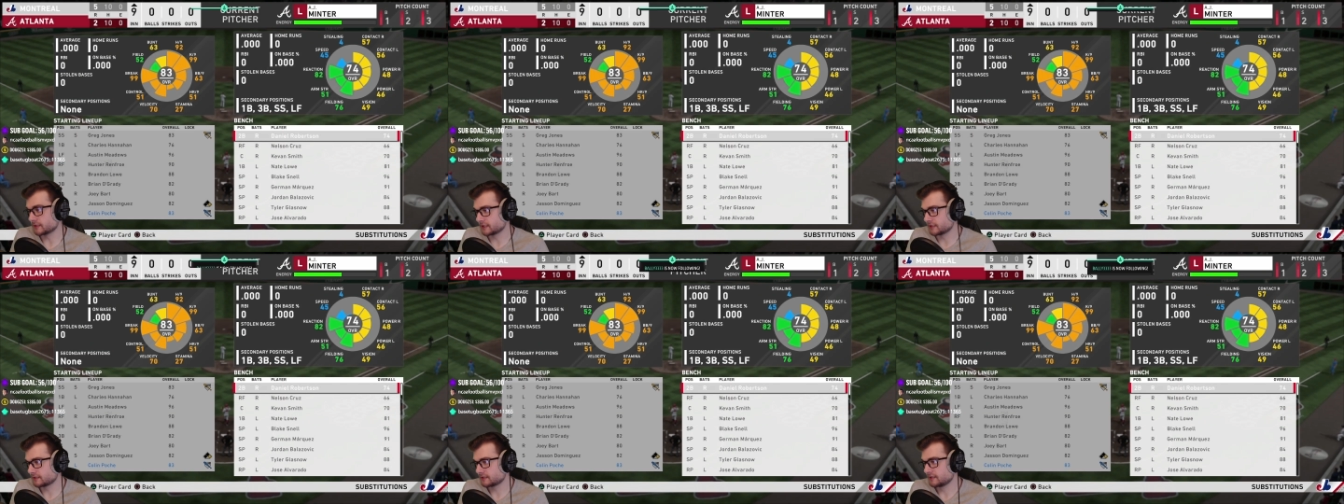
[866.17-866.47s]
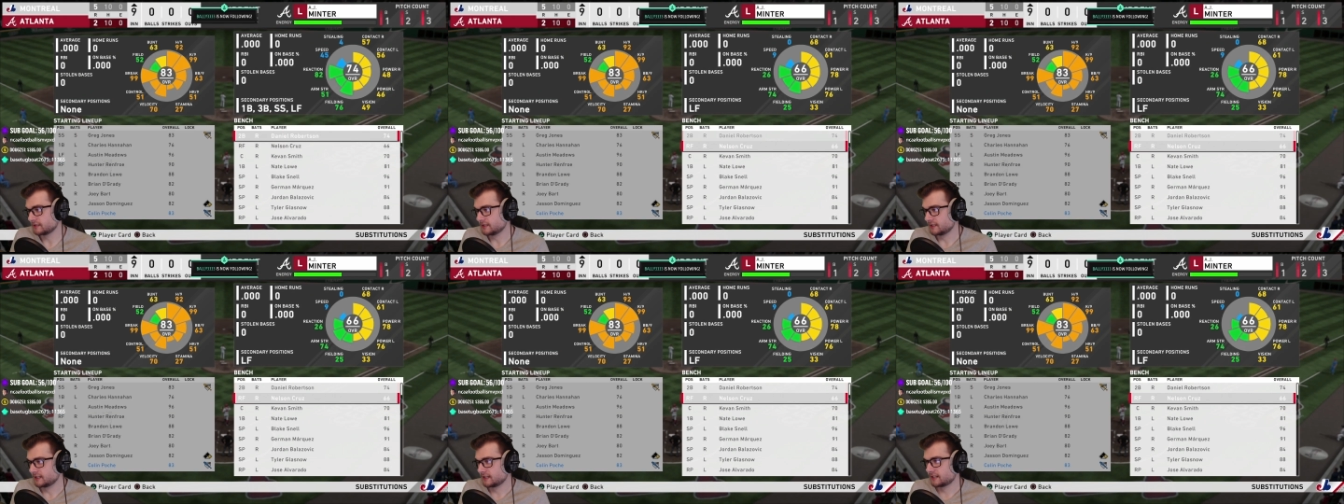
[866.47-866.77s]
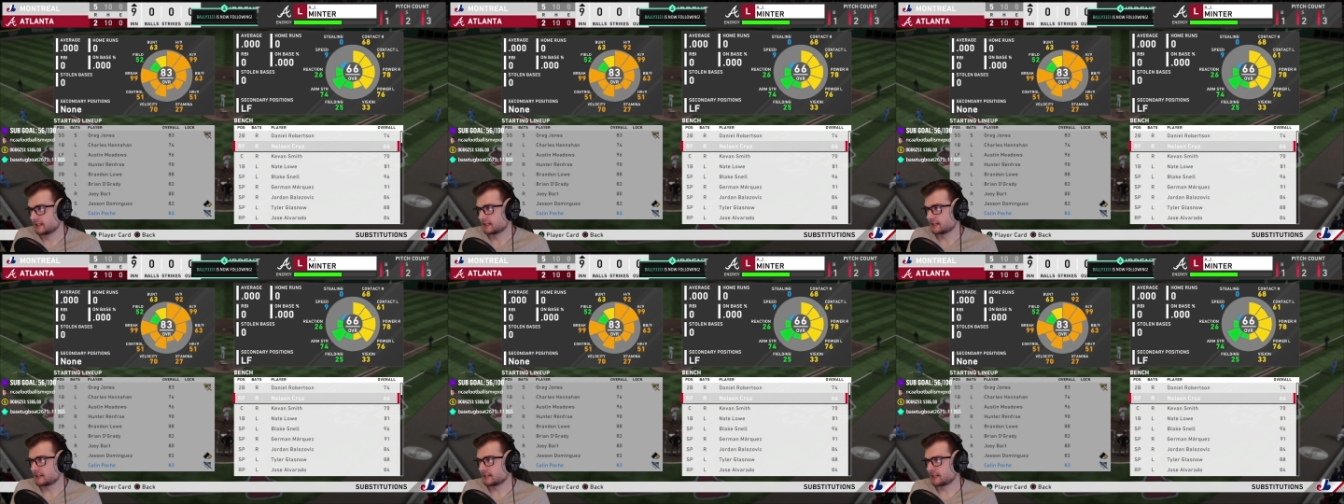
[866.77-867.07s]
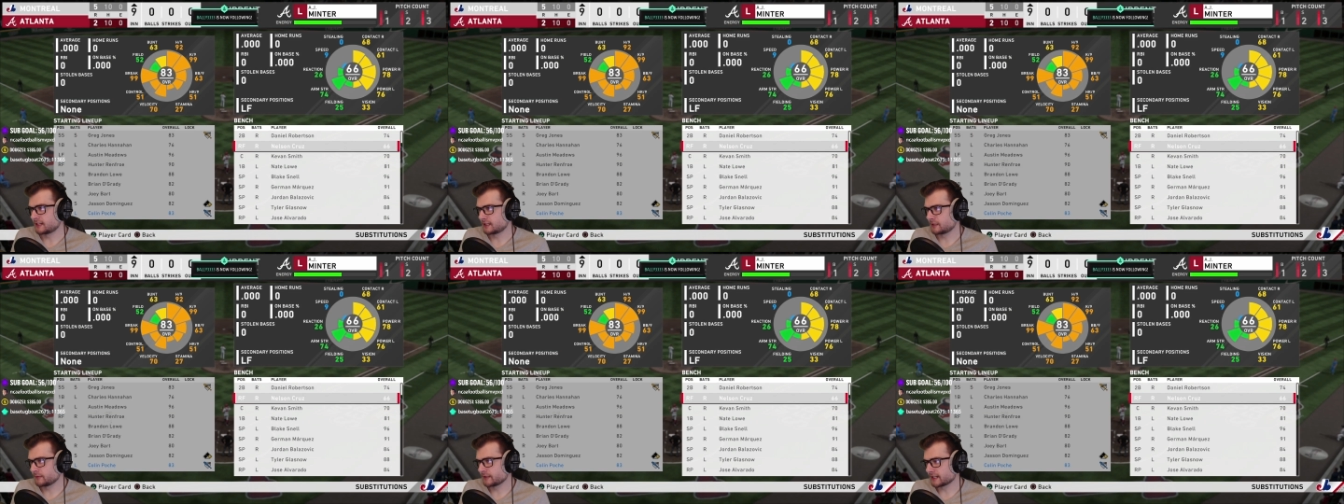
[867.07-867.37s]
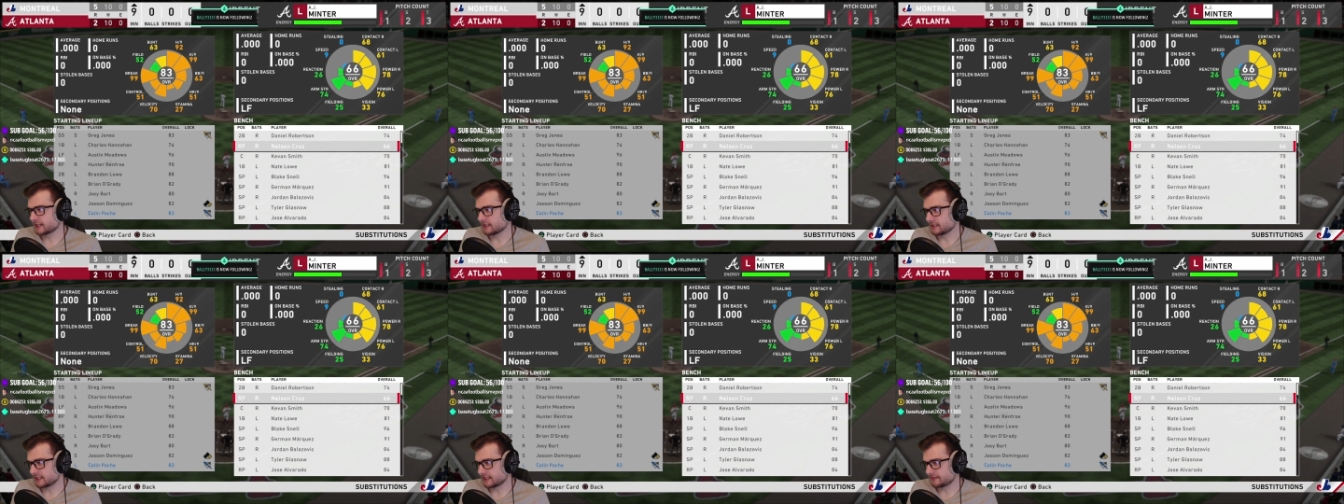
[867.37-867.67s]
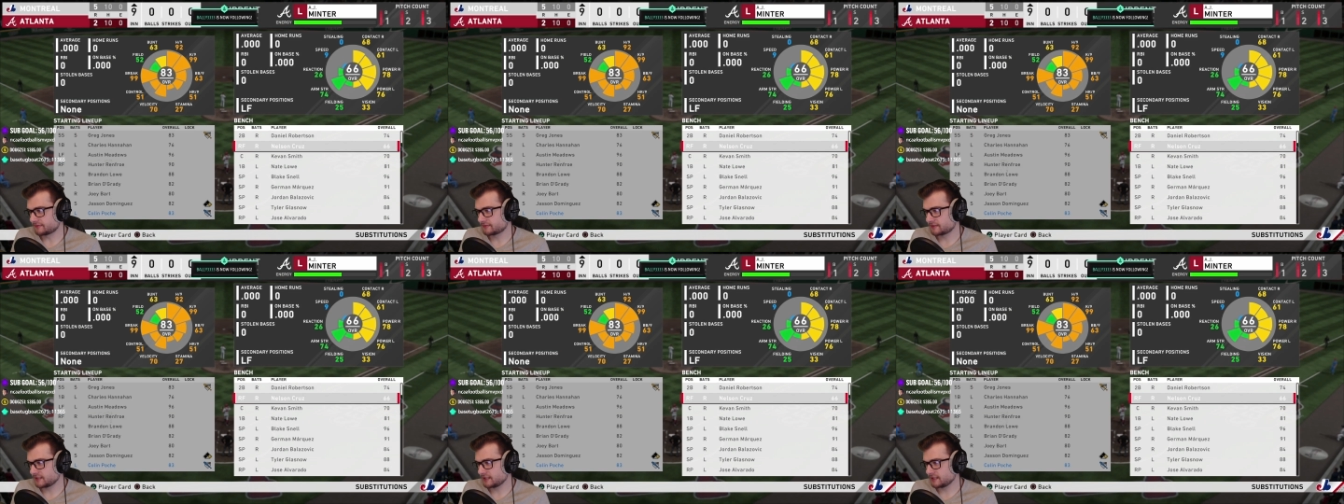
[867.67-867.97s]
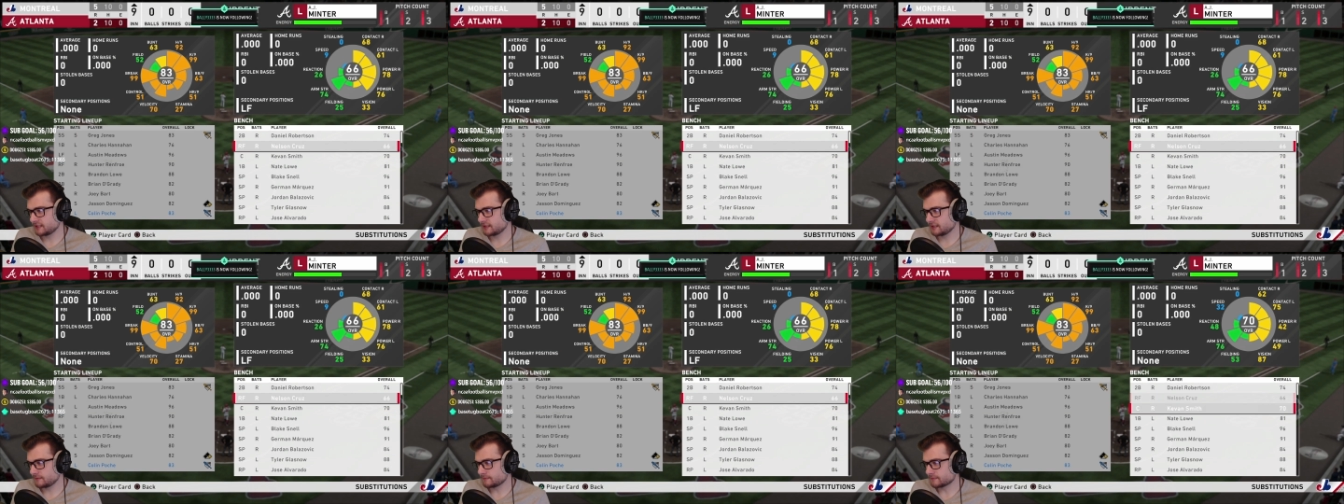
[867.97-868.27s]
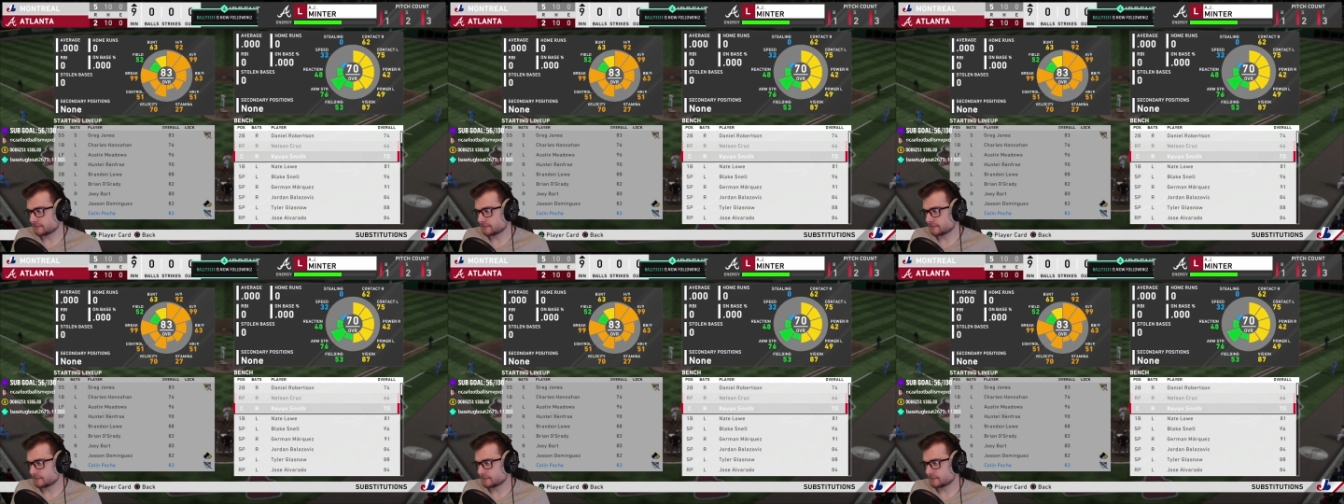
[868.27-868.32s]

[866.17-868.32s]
but uh, we got a lefty.